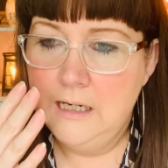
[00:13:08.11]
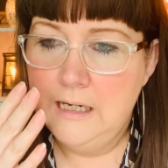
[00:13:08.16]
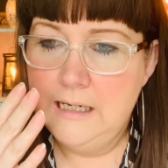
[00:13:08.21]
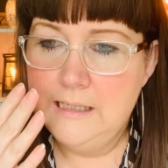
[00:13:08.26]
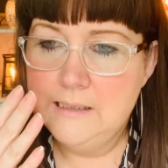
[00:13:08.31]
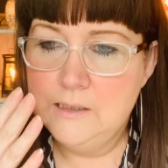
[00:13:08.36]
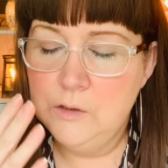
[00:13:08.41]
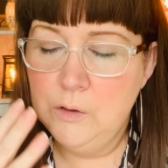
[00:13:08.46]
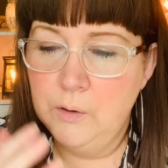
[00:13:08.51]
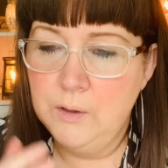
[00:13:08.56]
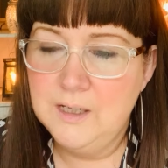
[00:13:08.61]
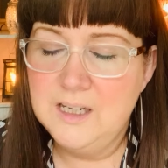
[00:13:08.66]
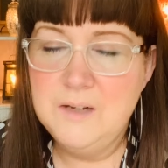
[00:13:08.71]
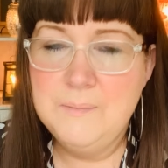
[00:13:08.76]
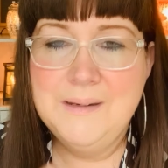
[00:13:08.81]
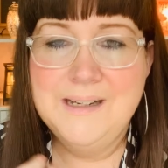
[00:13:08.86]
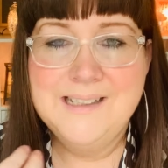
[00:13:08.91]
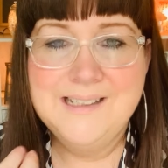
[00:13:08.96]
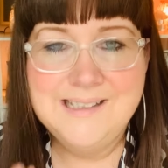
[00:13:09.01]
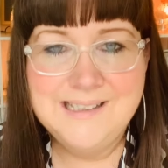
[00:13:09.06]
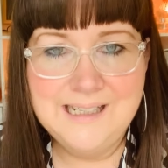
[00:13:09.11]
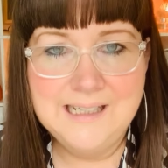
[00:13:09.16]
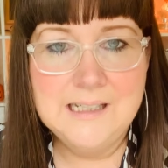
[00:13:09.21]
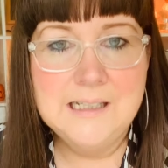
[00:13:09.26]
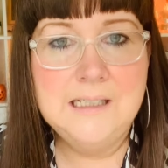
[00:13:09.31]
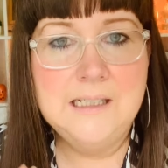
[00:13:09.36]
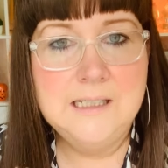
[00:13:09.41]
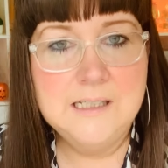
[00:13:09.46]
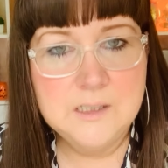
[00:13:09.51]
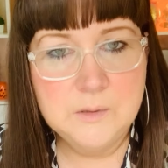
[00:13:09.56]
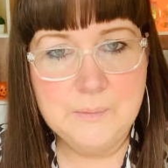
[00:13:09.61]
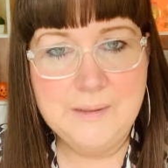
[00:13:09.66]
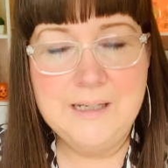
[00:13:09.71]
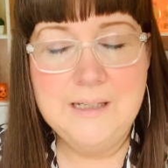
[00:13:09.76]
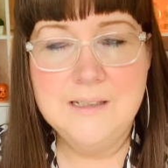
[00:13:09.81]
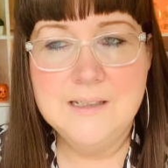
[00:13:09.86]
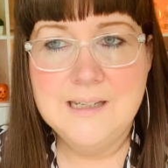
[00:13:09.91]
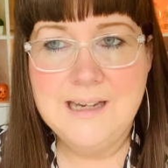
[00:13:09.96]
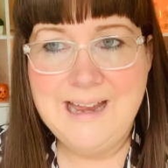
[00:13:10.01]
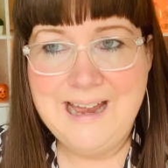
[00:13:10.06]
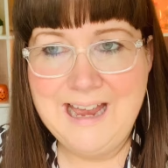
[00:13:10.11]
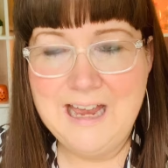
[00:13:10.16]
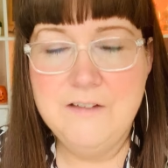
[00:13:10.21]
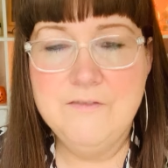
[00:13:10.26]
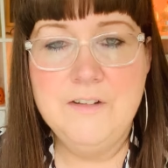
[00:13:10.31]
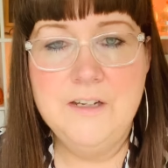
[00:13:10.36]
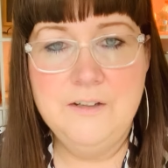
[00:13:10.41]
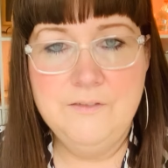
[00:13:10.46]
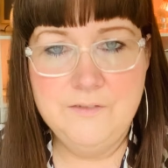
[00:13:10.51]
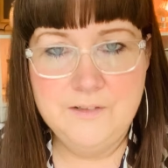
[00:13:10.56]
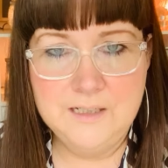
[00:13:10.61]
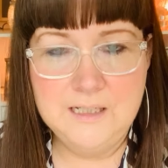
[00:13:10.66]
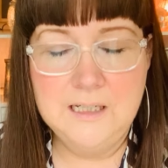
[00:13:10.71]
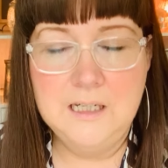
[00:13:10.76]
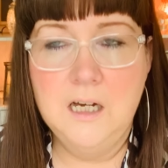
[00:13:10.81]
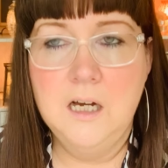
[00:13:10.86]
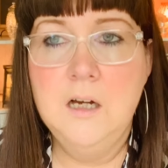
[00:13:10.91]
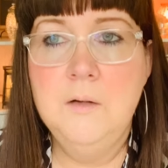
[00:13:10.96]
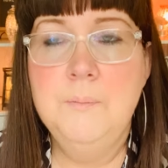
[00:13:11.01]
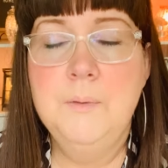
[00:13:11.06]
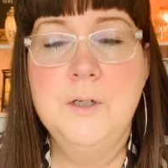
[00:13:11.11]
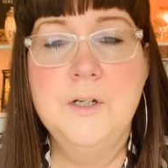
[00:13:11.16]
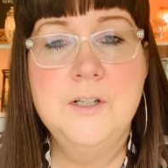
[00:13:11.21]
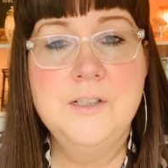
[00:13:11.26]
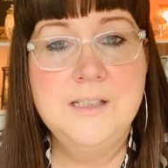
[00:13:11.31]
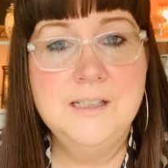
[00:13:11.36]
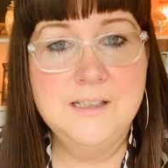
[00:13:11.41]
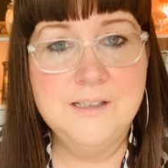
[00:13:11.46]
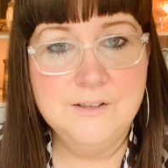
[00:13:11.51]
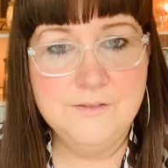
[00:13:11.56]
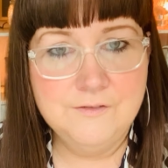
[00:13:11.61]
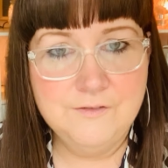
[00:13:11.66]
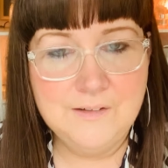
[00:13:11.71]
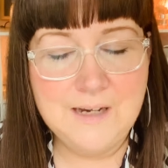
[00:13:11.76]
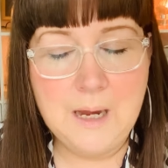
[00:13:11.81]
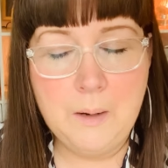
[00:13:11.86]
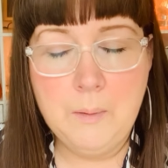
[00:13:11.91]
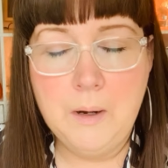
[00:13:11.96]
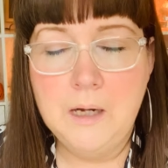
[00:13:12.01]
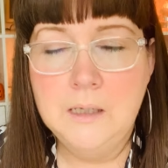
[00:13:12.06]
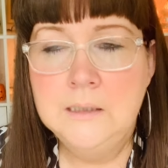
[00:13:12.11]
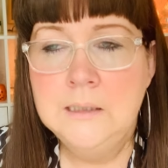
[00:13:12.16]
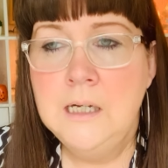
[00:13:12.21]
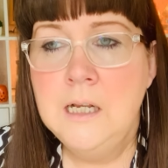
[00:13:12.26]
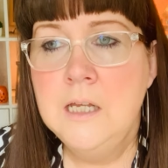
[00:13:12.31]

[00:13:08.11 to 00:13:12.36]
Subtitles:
It's not going to be a sickly sweet, heavy vanilla because it's the flower.